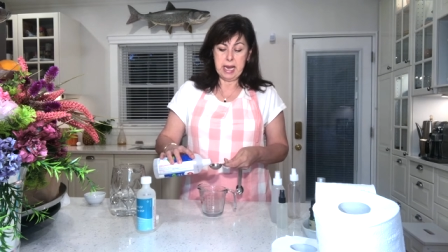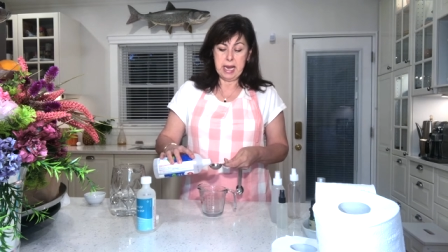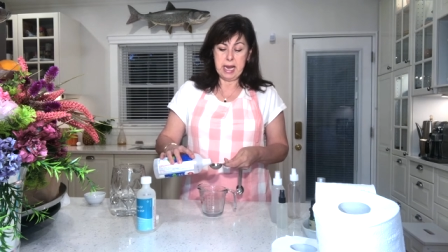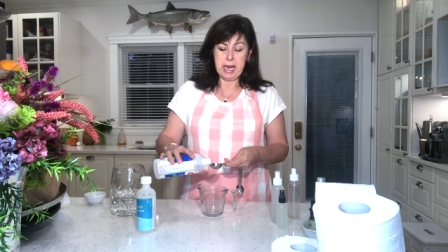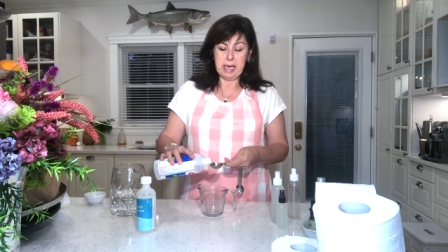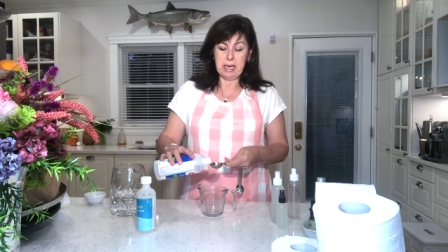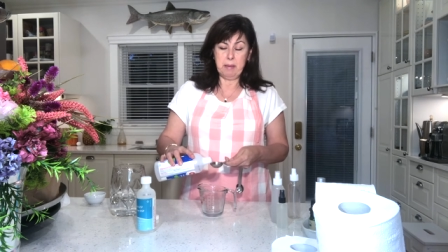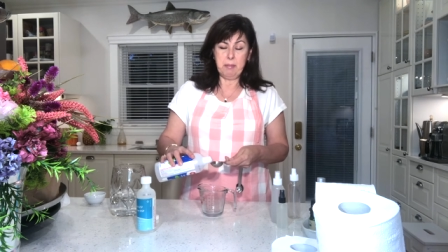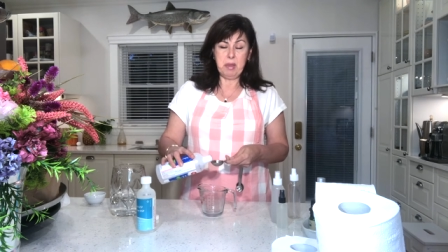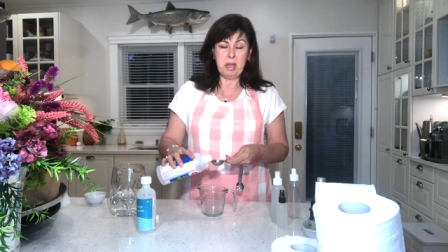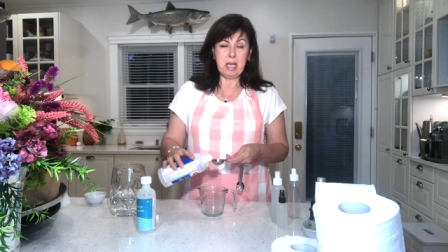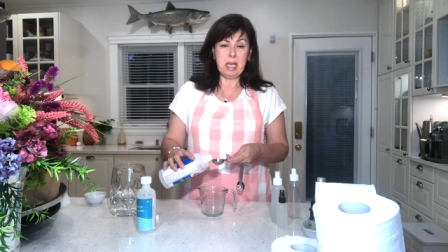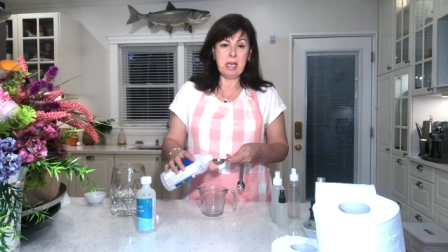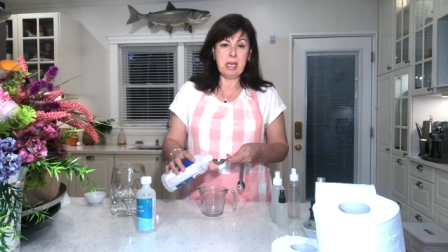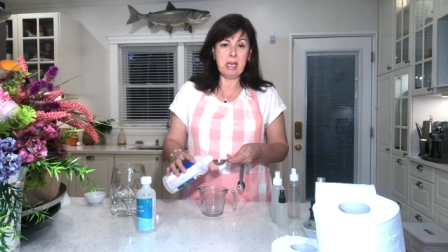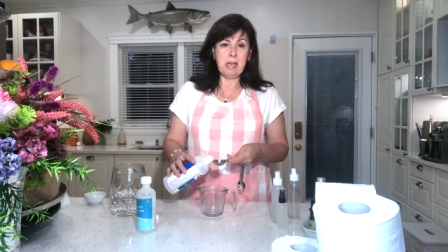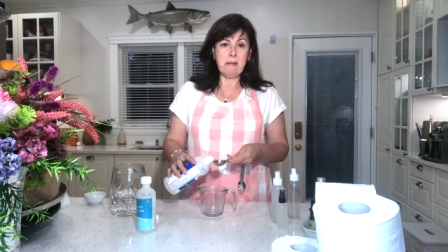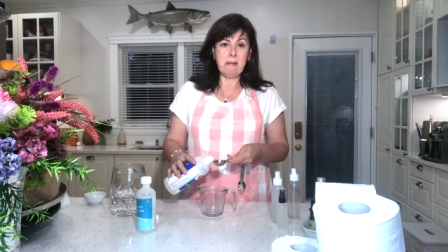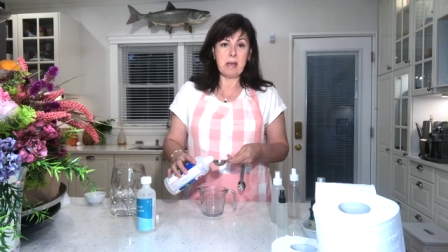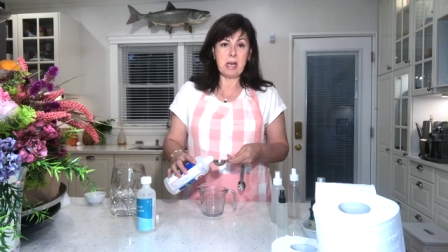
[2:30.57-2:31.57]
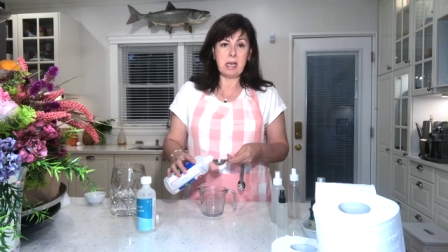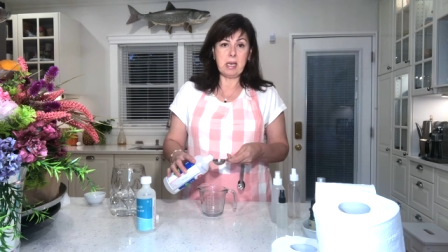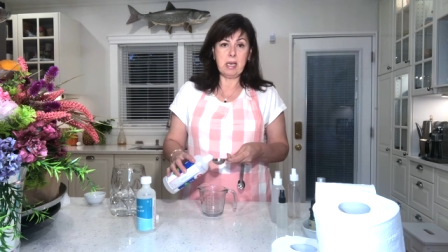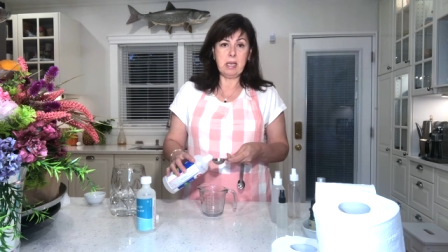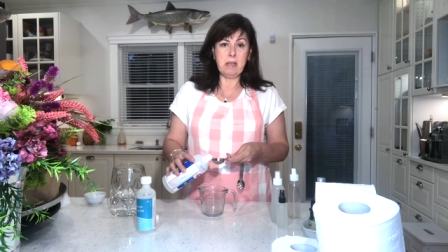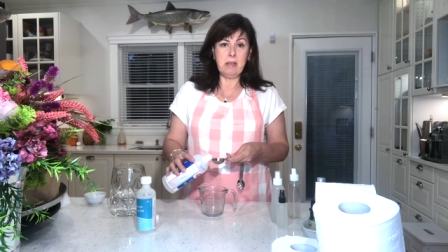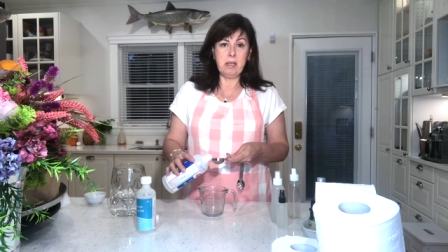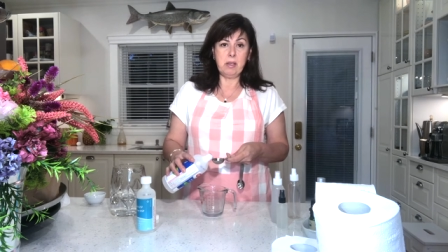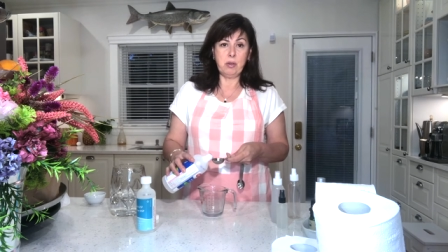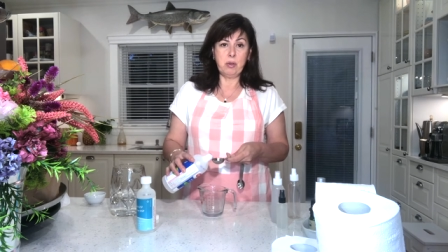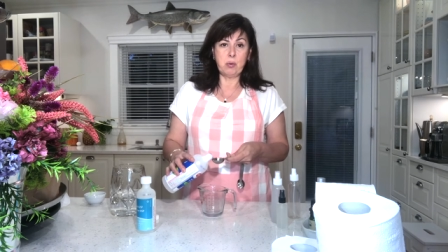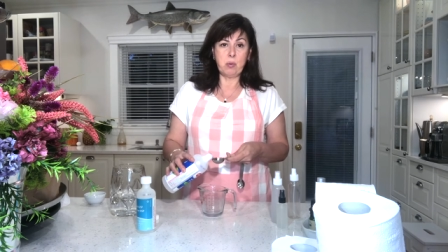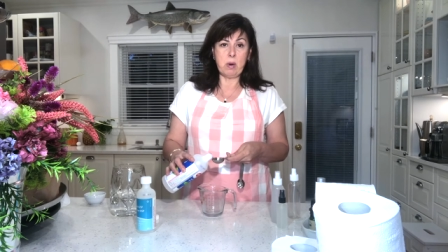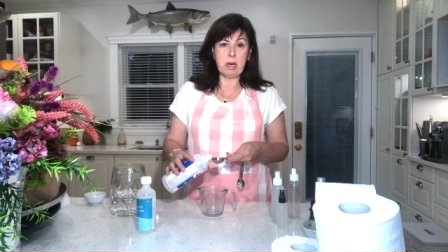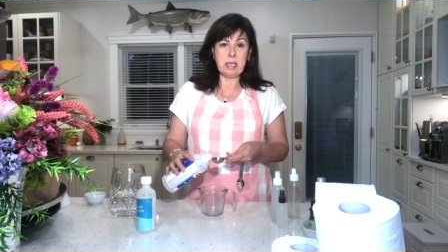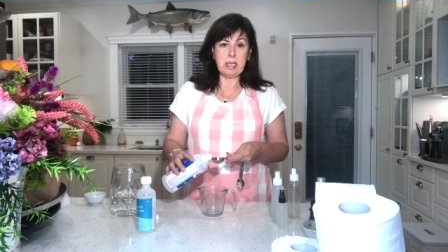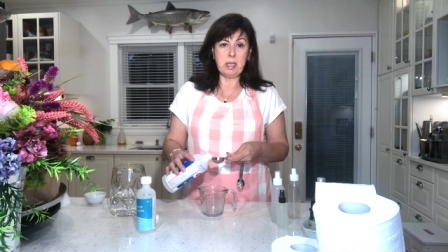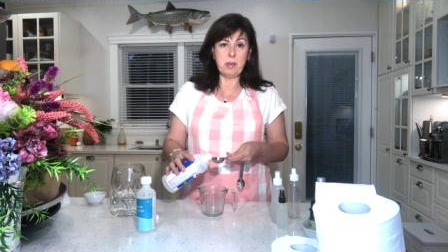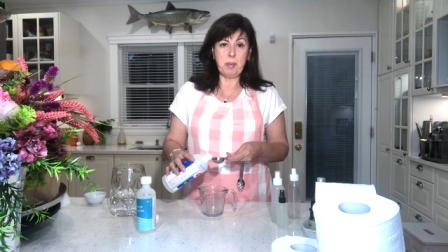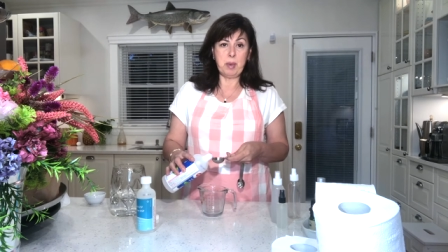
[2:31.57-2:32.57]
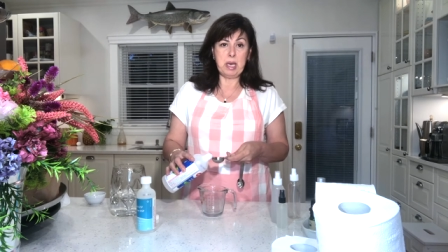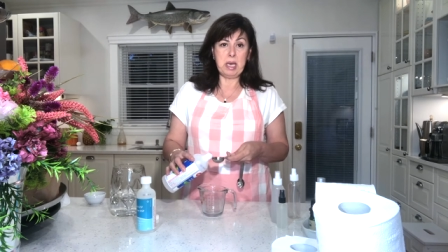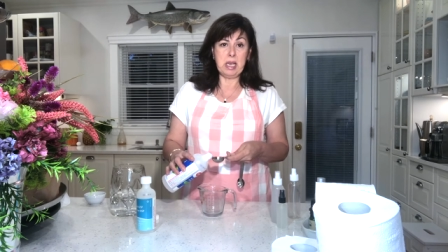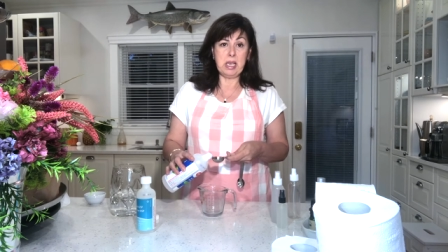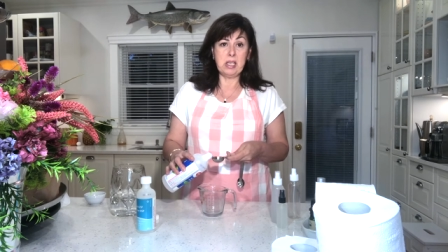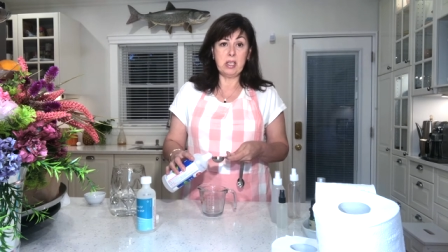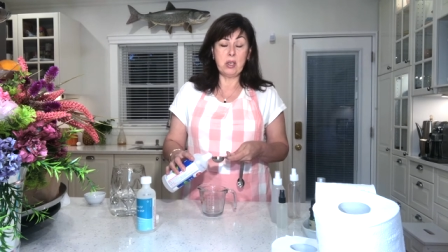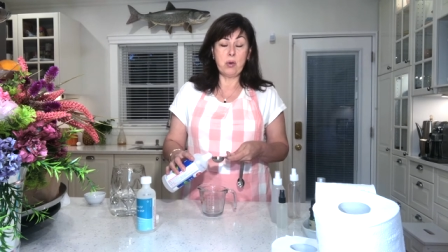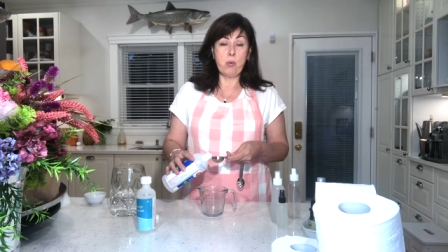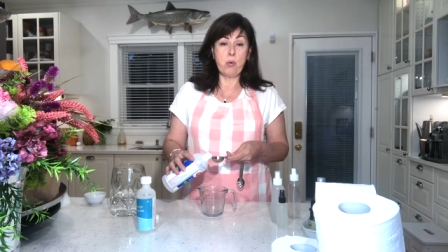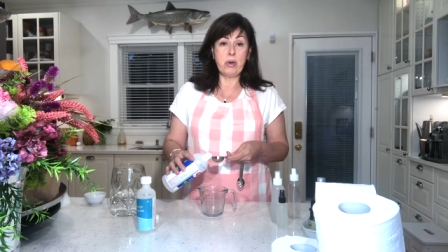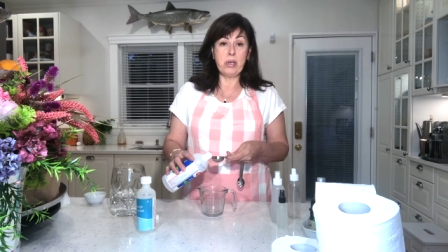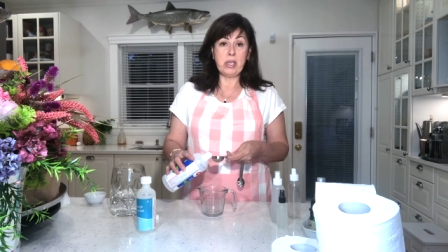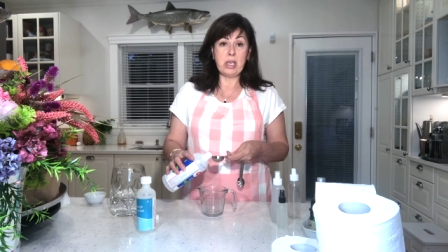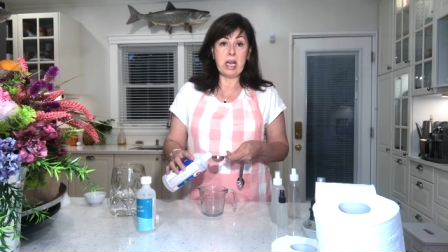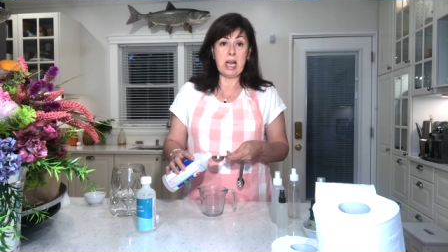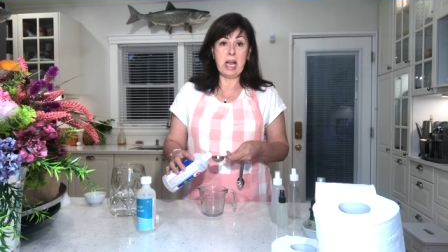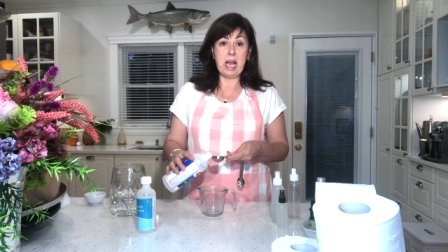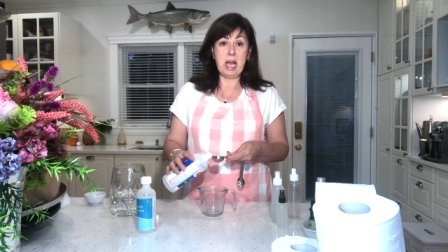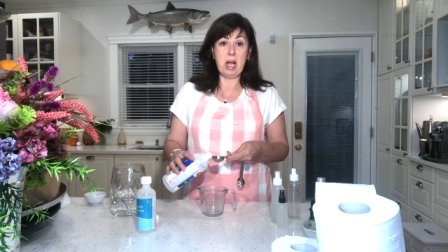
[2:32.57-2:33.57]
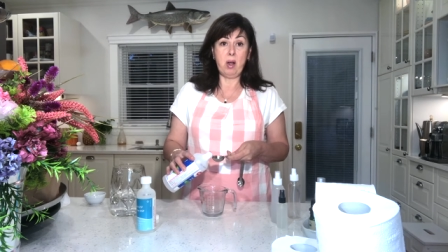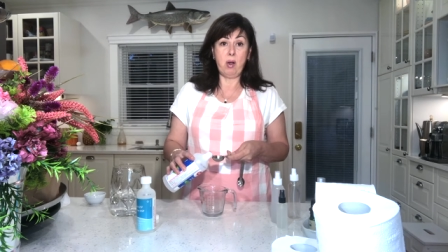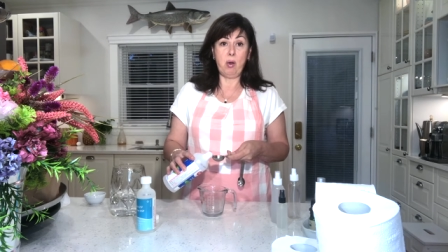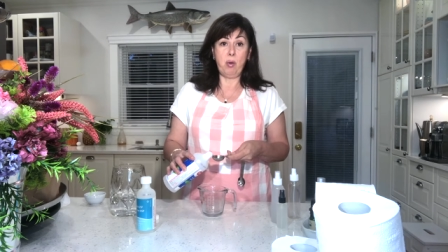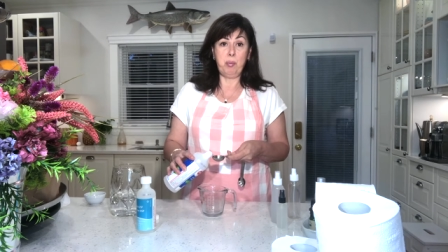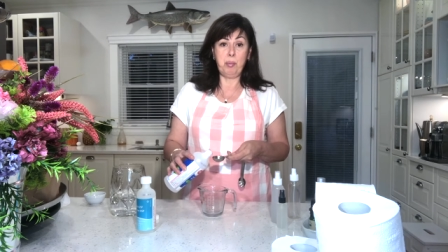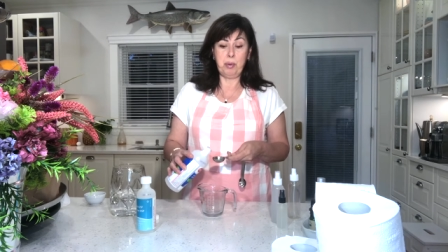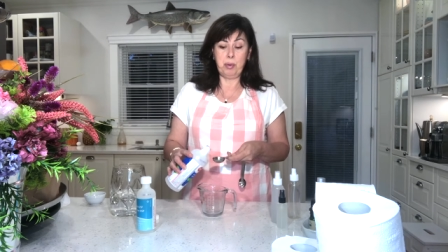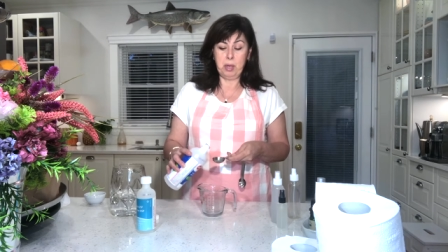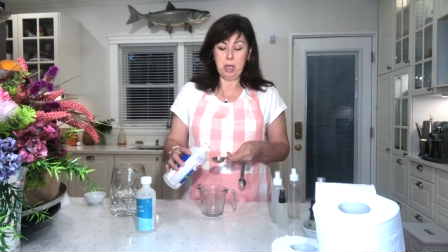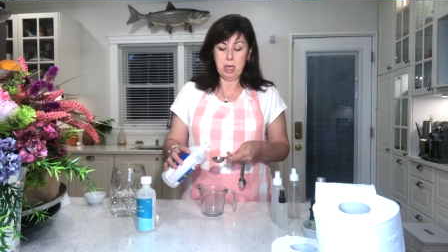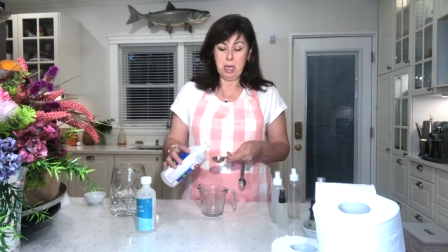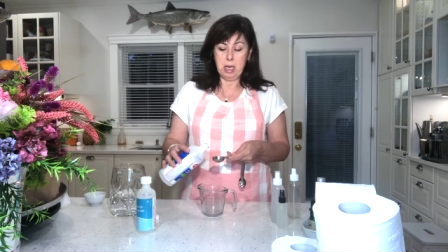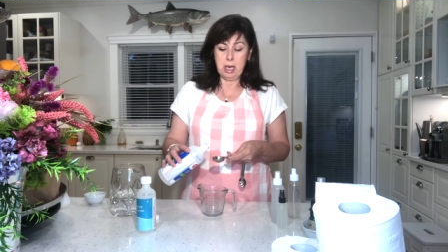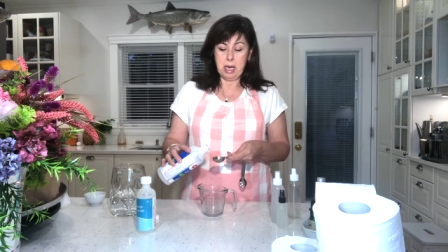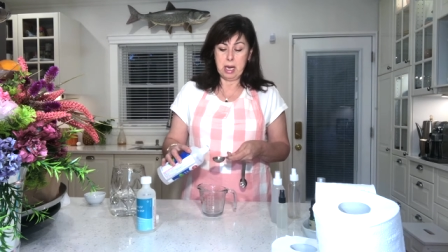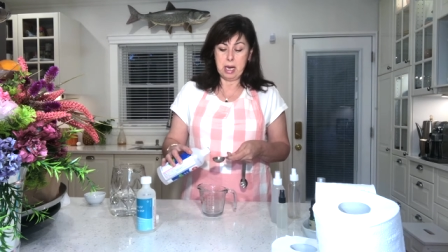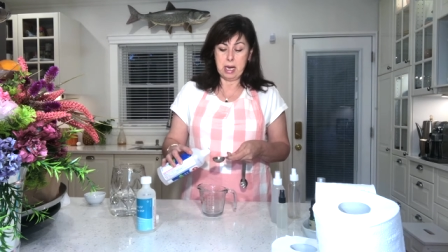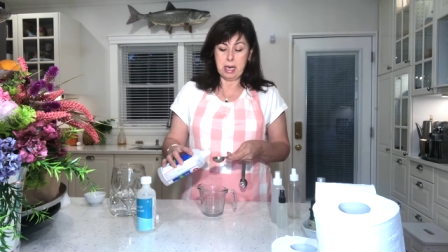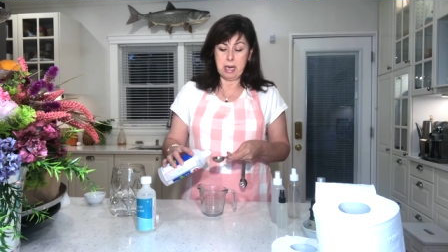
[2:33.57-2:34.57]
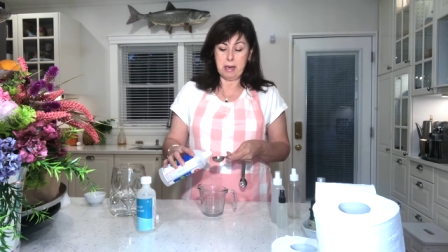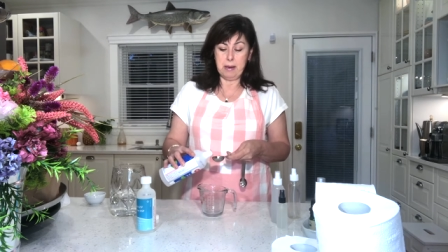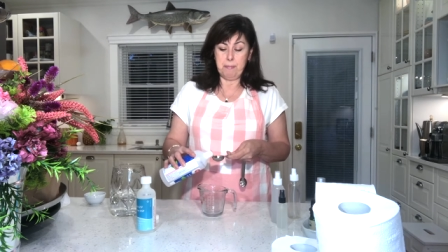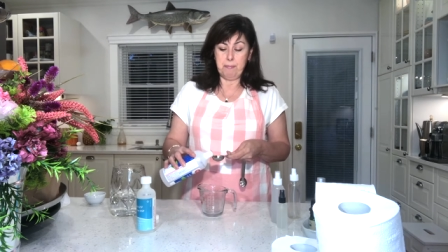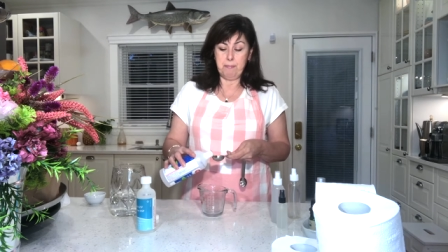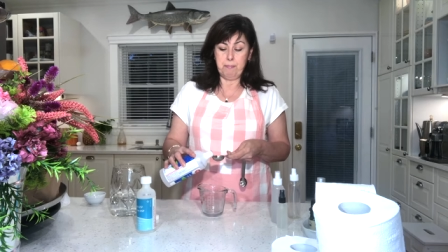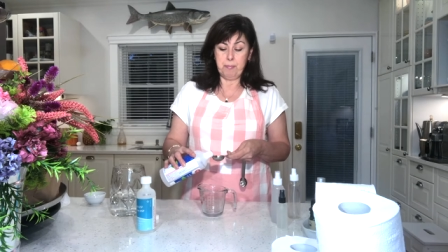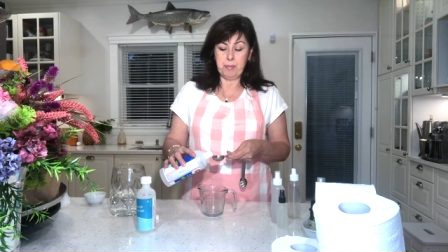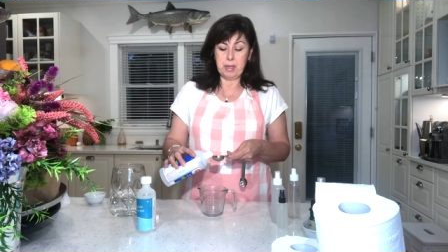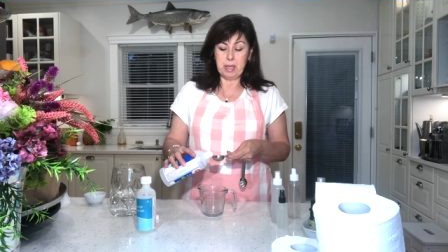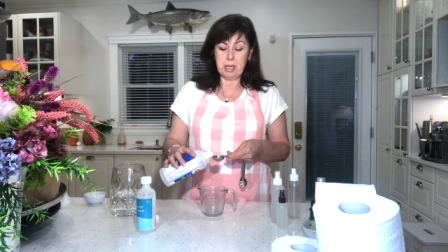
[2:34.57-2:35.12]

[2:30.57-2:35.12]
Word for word: And I'm thinking that in this recipe, it's going to help um,